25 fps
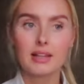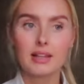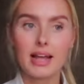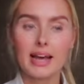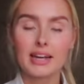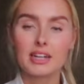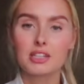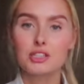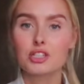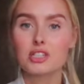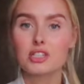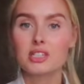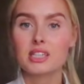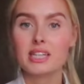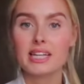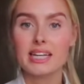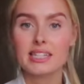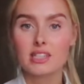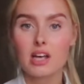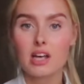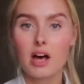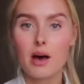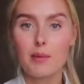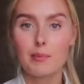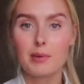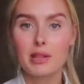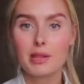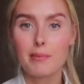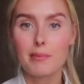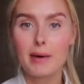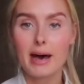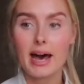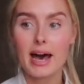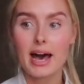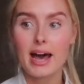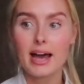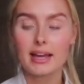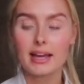I can just lace it up at the
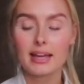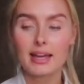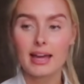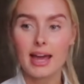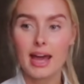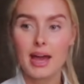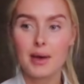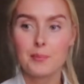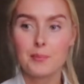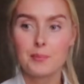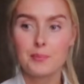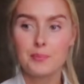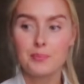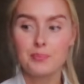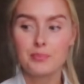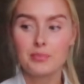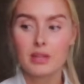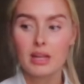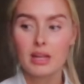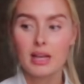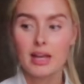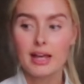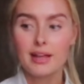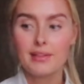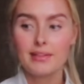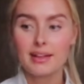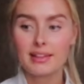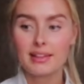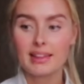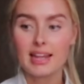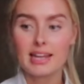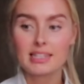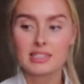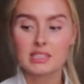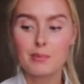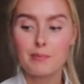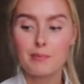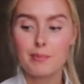back. I think
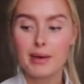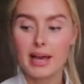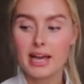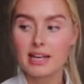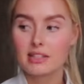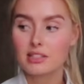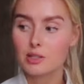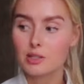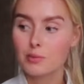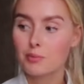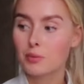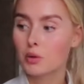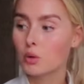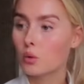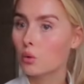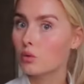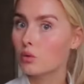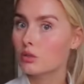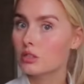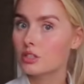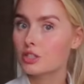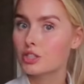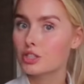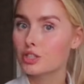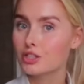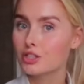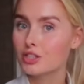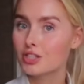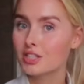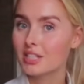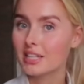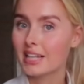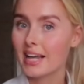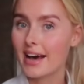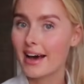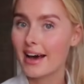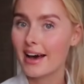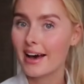that's the best approach to
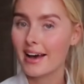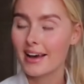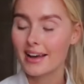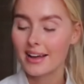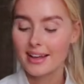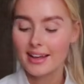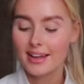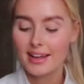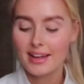that.